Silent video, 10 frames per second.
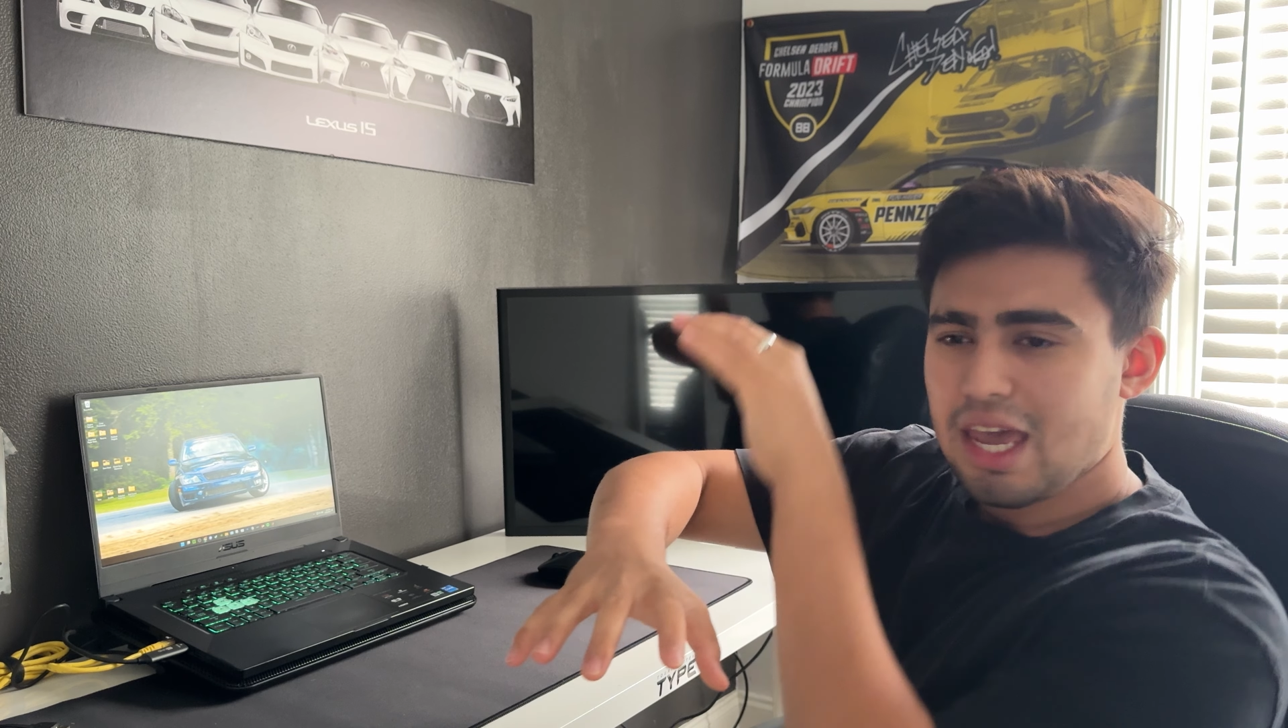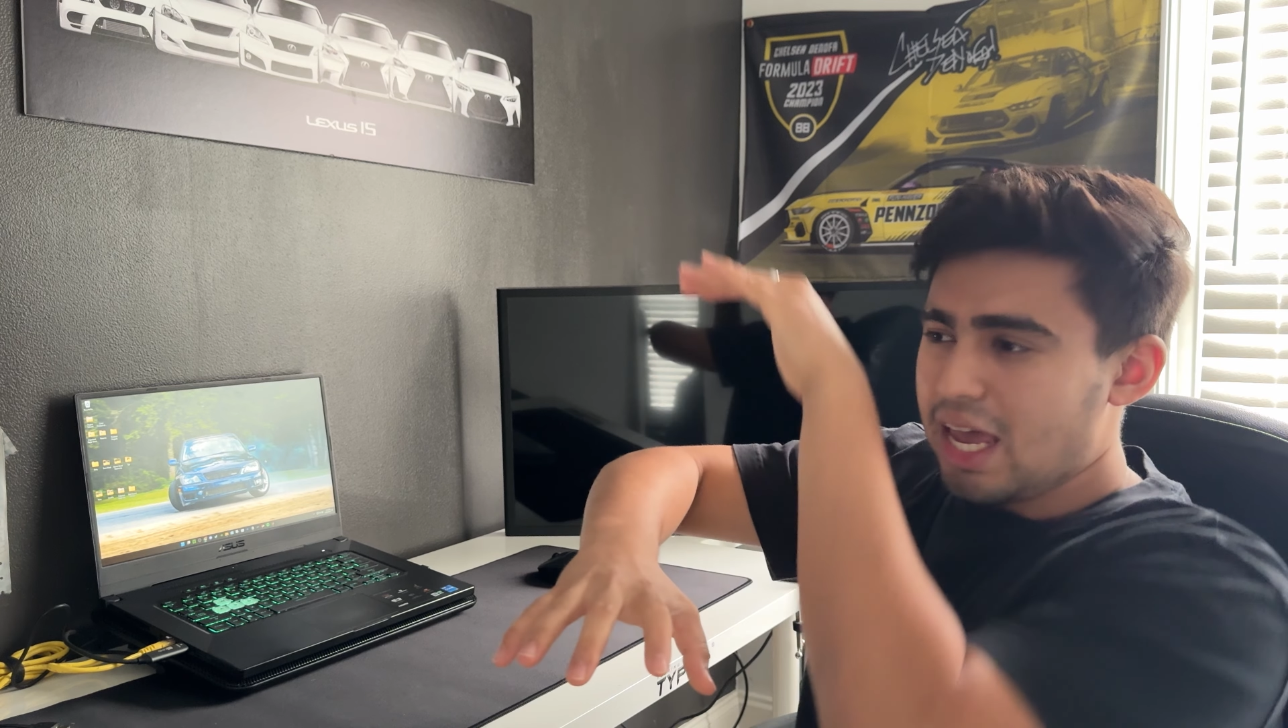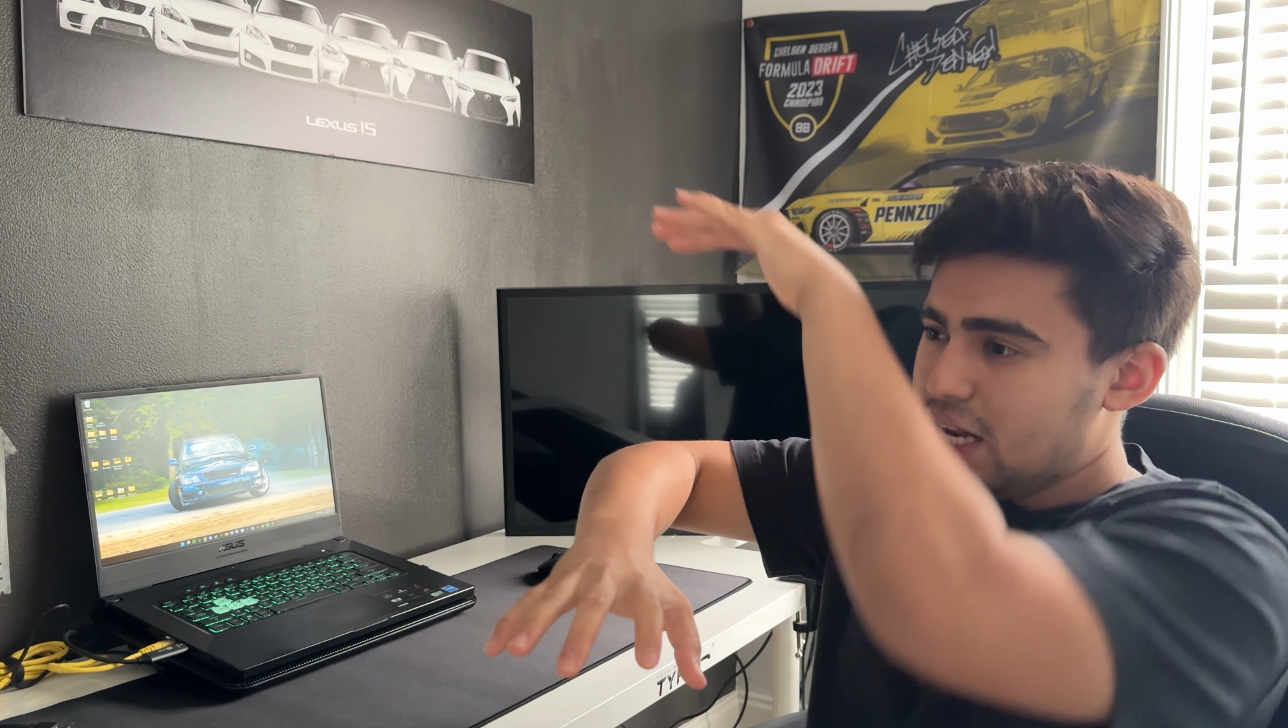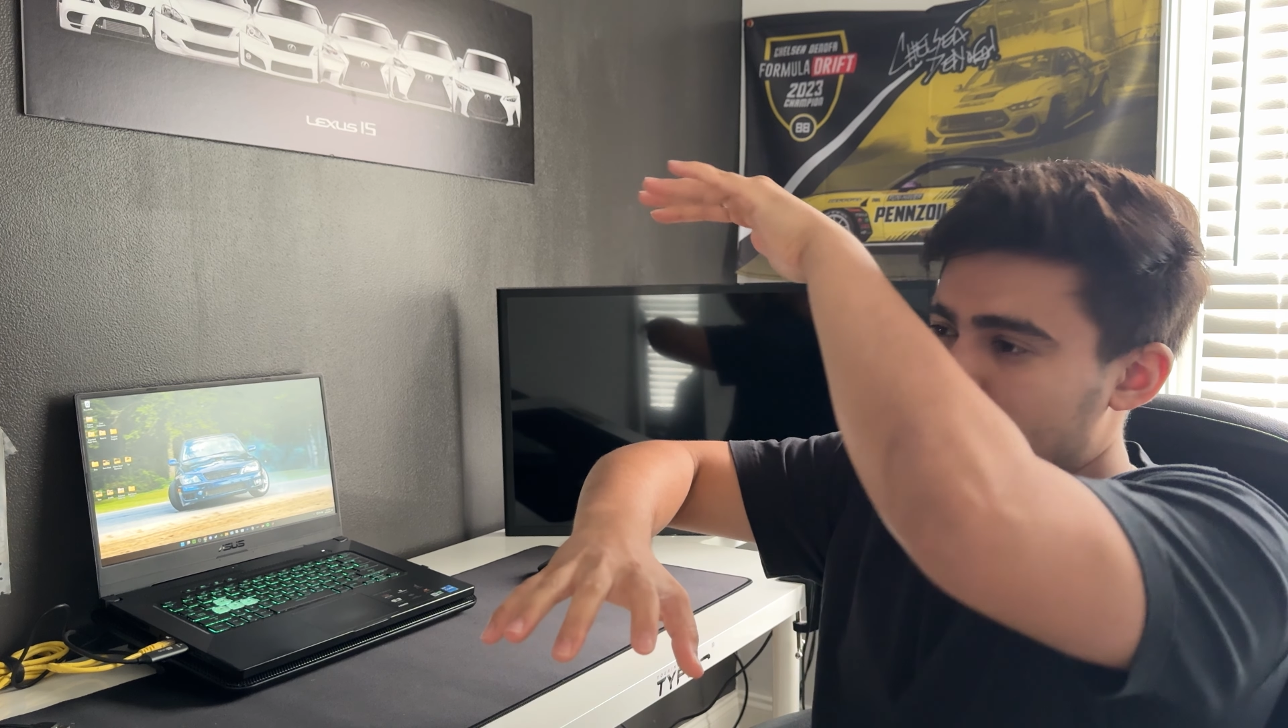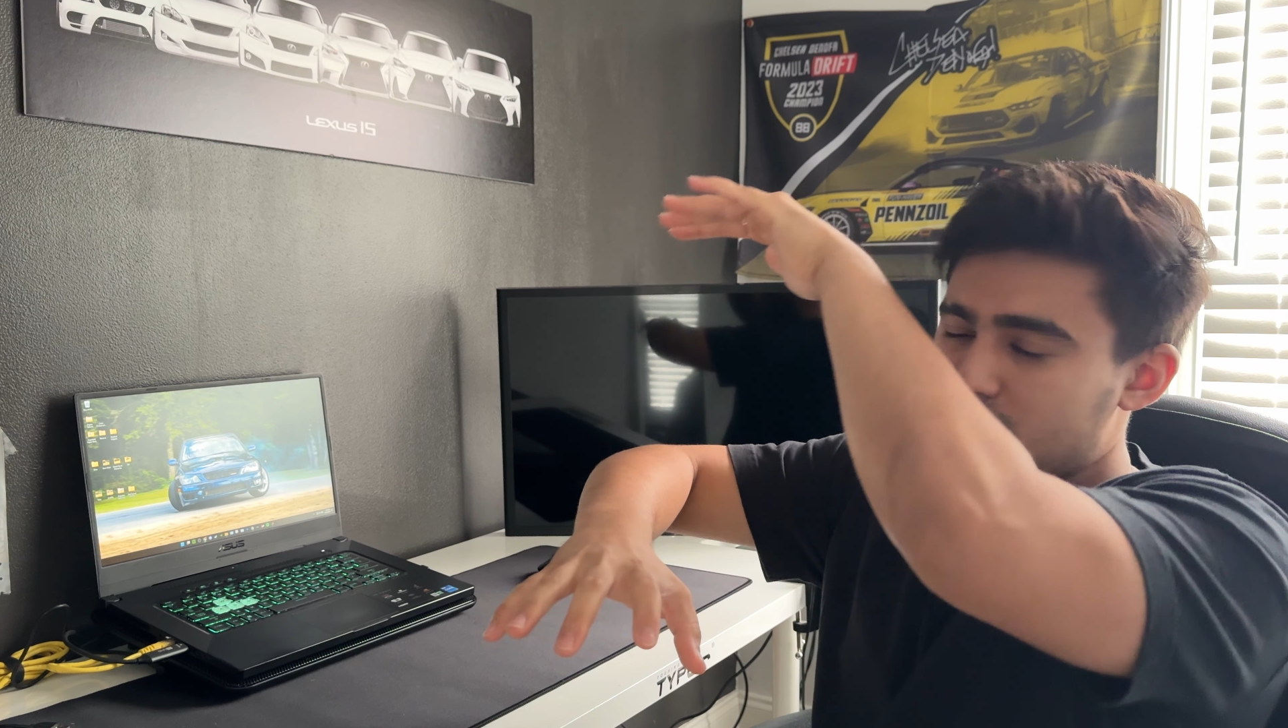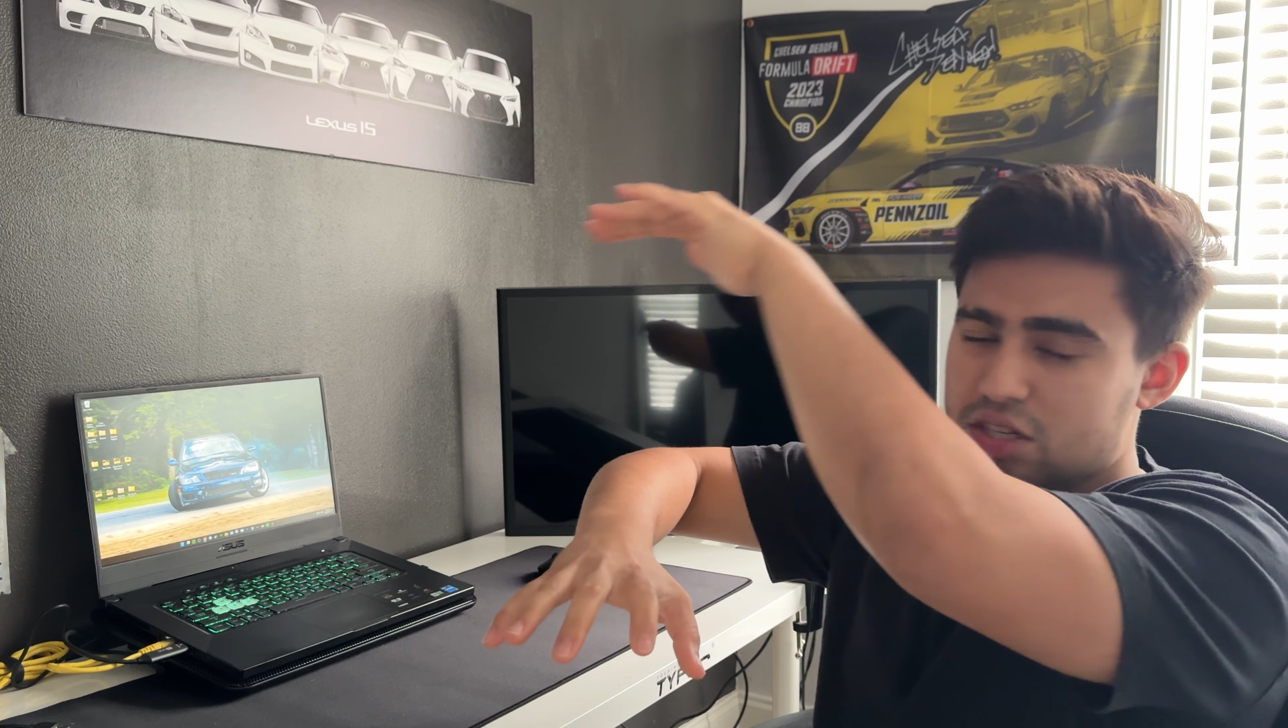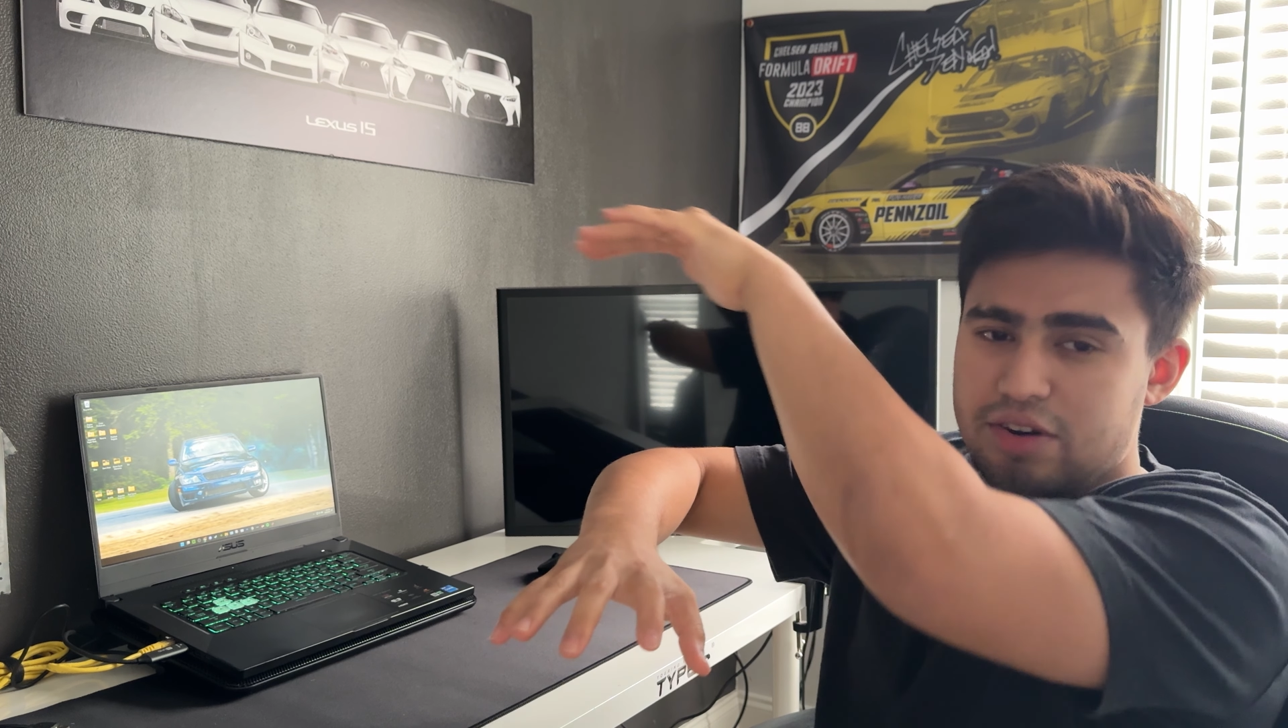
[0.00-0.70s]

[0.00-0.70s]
and here's the